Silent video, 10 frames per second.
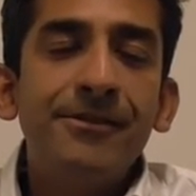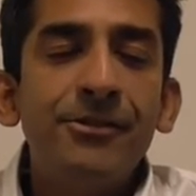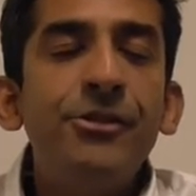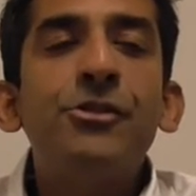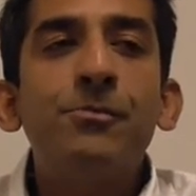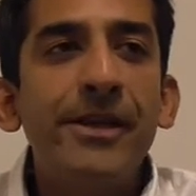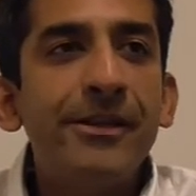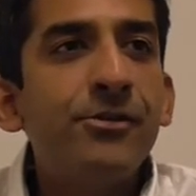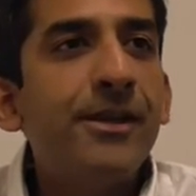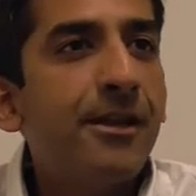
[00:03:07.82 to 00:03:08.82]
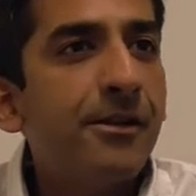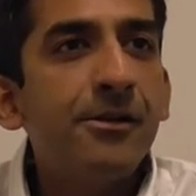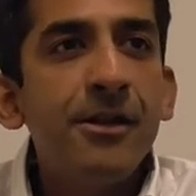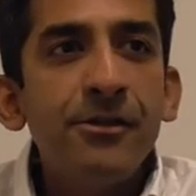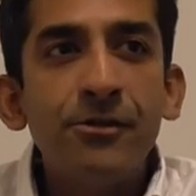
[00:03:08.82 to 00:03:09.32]
need to bring
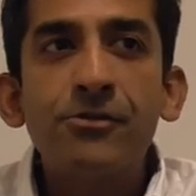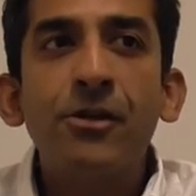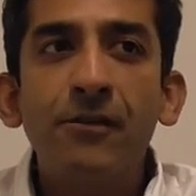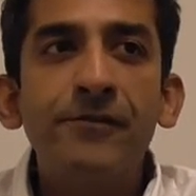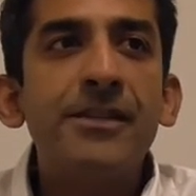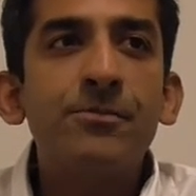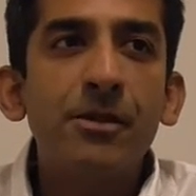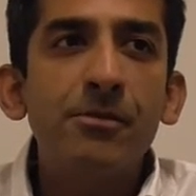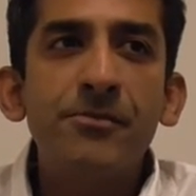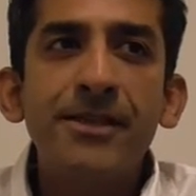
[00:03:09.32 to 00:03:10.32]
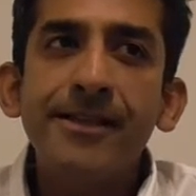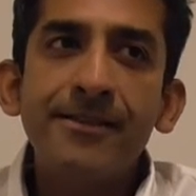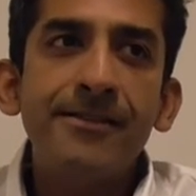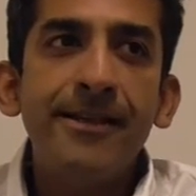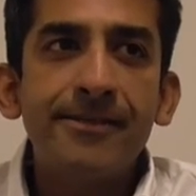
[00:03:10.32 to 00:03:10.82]
together to solve these problems. And
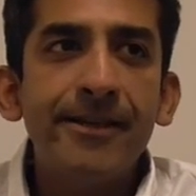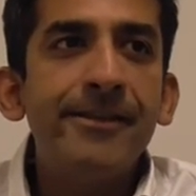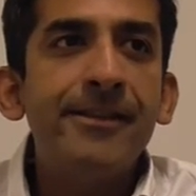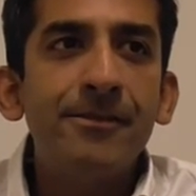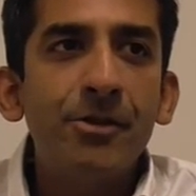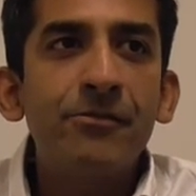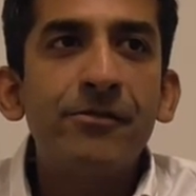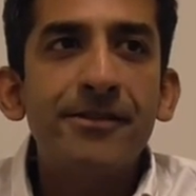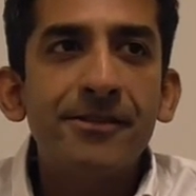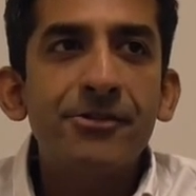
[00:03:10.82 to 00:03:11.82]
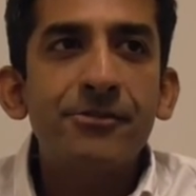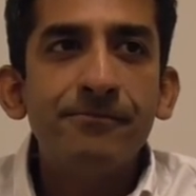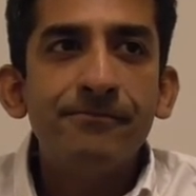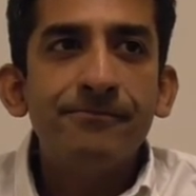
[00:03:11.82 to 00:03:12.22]
that's the exciting thing about research.